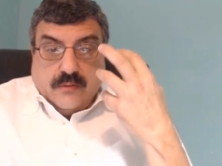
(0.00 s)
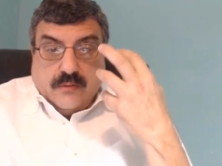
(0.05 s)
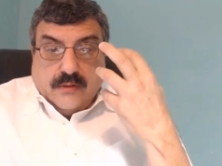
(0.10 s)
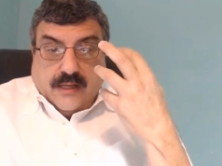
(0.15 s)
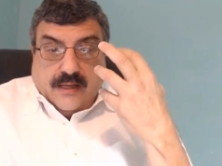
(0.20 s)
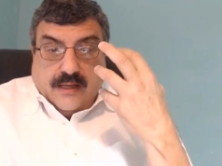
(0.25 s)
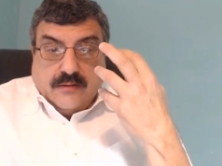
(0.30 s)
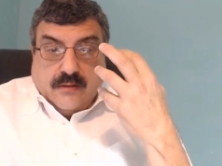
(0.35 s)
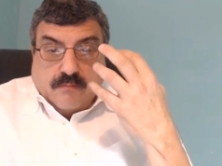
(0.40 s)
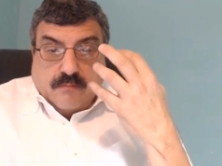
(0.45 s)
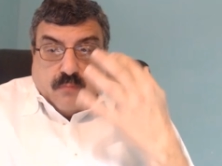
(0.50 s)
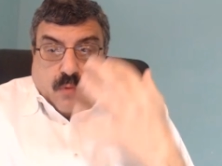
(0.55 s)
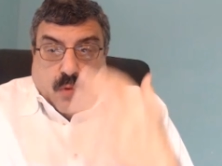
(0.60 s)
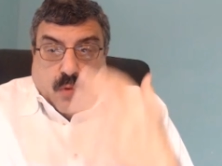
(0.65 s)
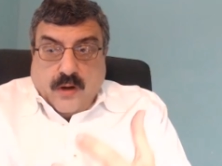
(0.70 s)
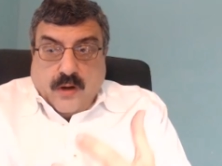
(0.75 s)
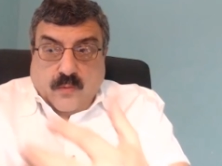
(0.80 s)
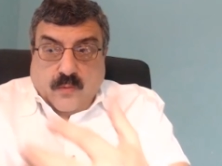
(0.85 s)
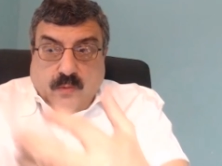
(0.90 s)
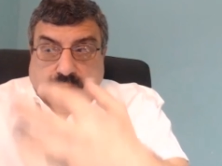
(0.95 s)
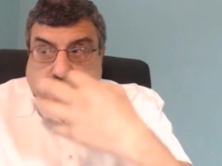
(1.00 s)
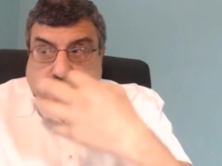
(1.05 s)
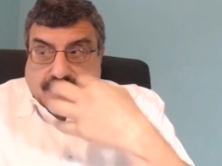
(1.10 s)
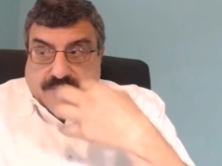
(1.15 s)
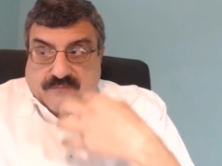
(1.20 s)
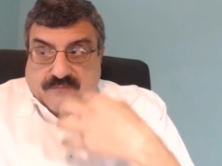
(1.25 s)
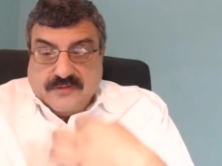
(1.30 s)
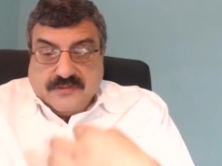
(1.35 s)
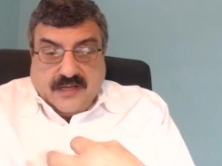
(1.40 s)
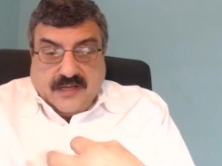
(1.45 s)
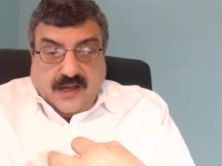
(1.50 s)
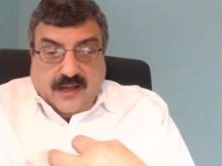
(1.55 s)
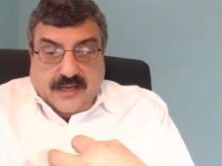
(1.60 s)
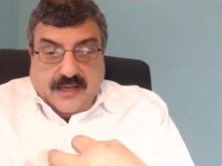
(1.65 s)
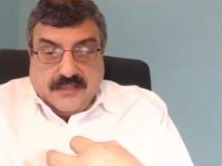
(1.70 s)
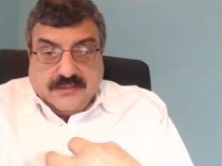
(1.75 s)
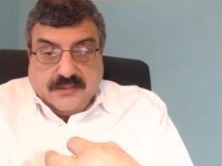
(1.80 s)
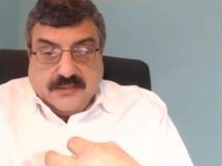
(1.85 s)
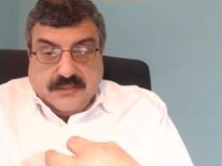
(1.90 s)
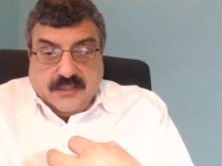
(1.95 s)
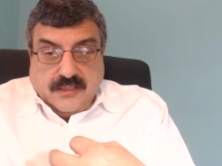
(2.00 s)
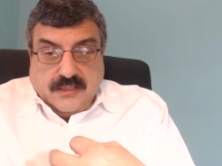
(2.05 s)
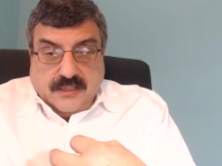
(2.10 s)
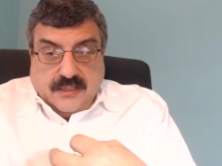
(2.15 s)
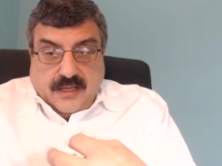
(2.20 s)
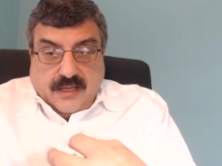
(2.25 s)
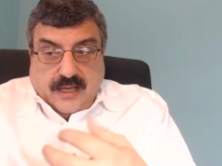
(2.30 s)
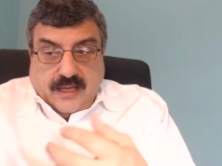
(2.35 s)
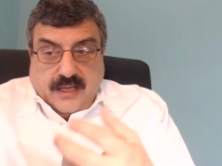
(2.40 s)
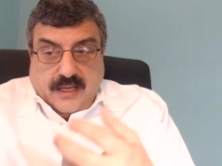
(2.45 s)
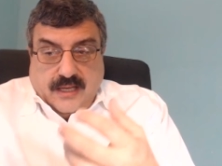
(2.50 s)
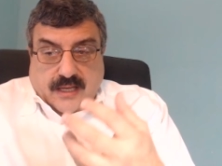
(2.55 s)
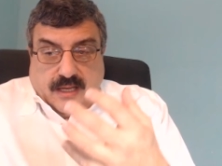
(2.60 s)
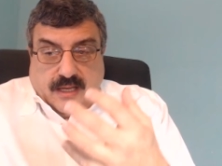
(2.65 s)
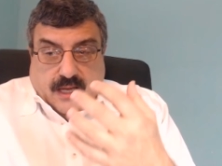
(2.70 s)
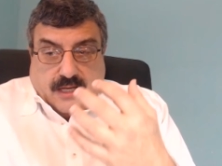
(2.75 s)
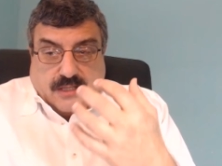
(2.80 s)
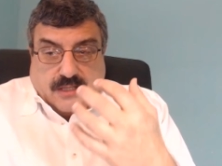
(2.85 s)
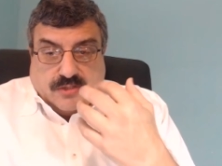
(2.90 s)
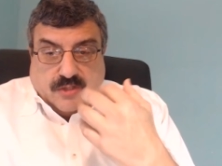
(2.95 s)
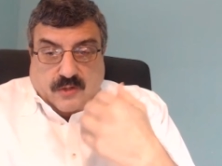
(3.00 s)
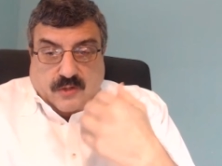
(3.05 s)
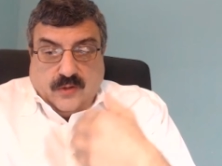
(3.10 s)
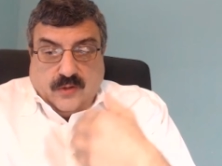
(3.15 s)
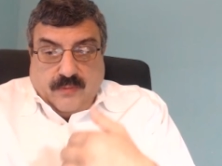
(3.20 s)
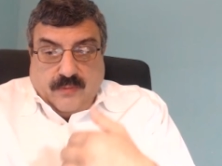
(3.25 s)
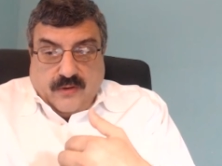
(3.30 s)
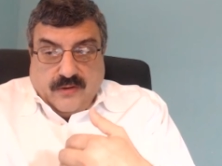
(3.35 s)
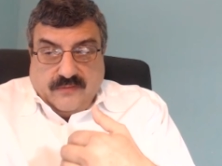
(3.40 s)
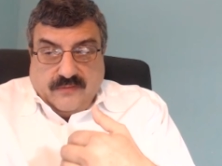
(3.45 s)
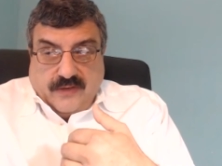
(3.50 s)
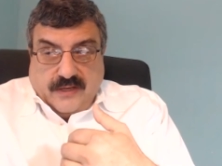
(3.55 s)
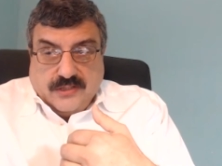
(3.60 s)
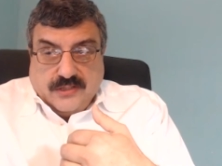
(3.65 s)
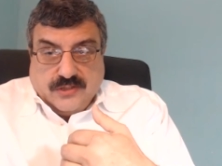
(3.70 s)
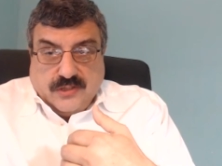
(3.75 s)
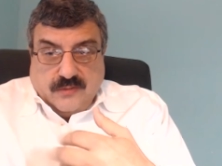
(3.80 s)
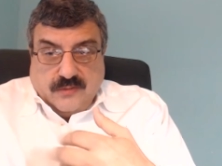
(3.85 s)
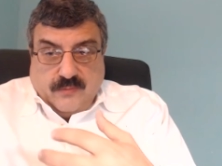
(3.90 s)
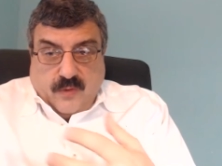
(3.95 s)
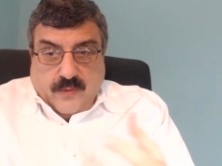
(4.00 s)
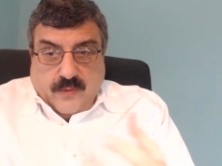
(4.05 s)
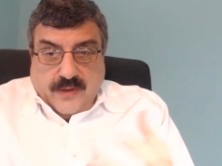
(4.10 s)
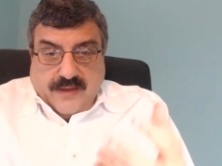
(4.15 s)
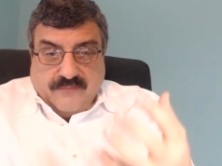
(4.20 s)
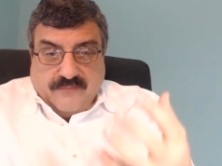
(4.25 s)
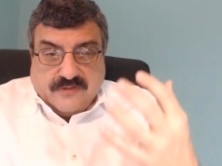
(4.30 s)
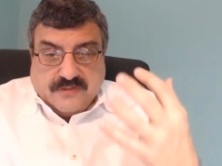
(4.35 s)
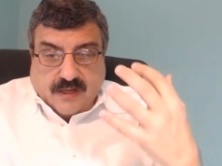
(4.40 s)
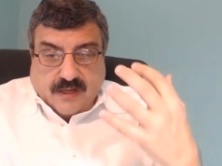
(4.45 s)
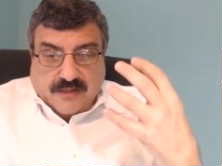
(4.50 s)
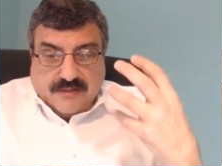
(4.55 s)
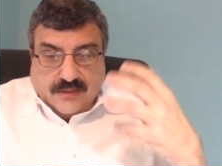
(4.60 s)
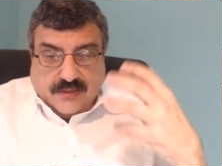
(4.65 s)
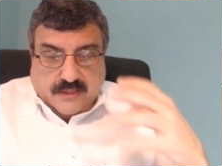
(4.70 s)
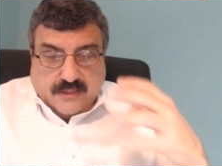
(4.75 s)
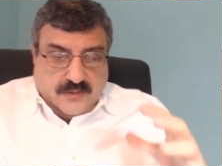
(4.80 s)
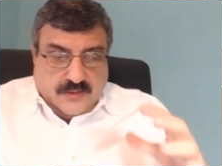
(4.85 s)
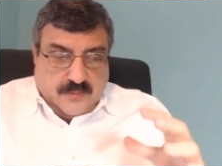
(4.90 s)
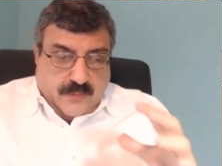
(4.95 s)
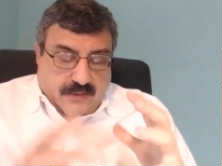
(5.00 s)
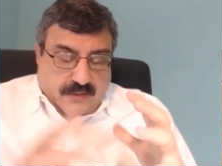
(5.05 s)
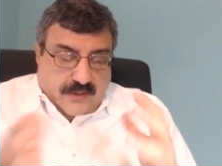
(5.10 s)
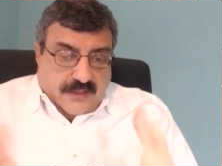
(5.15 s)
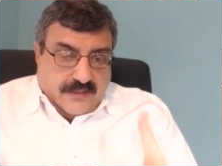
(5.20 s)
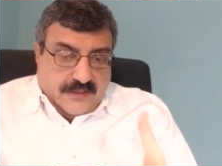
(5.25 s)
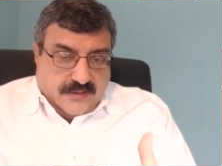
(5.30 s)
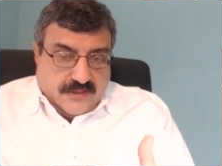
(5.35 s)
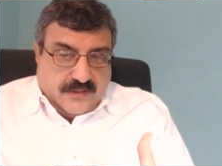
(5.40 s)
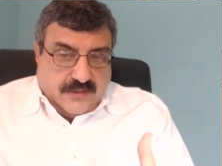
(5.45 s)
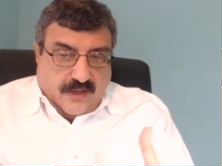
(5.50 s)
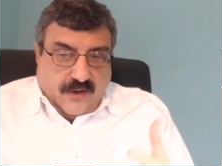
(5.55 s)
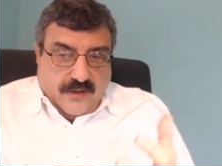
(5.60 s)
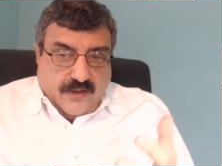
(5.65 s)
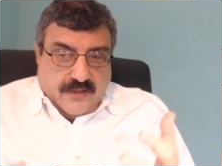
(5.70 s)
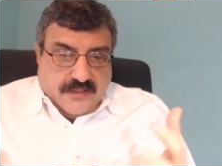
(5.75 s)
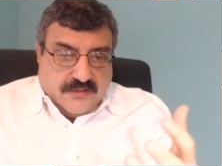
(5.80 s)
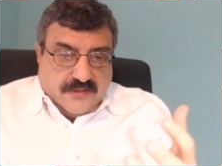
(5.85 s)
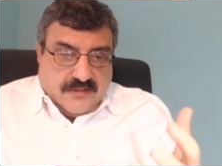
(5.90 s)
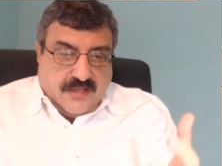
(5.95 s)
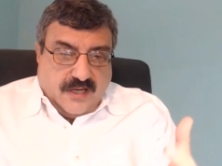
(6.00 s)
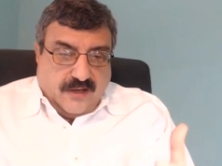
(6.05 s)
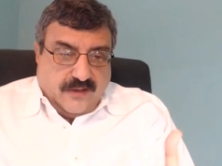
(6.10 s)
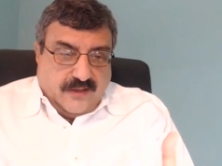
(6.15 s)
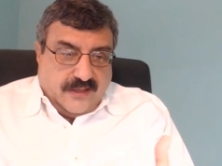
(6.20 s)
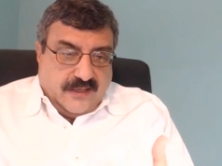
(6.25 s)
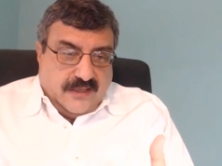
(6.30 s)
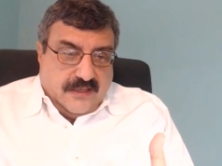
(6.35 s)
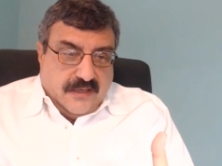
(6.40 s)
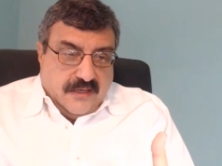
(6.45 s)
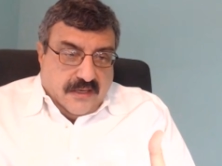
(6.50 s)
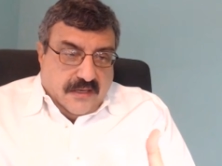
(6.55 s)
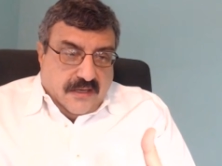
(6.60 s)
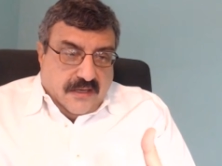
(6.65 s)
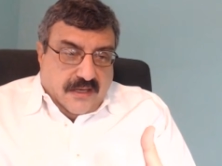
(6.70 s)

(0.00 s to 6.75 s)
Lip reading: the more we emphasize external motivation, the more we emphasize the experiences that aren't necessarily